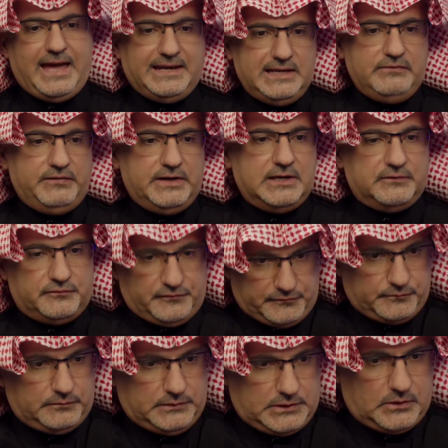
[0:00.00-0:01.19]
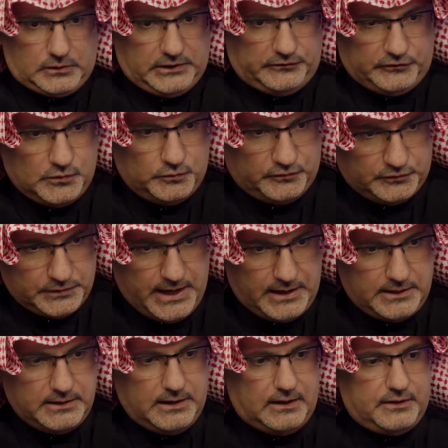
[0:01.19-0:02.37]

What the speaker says: And even if, let's use today,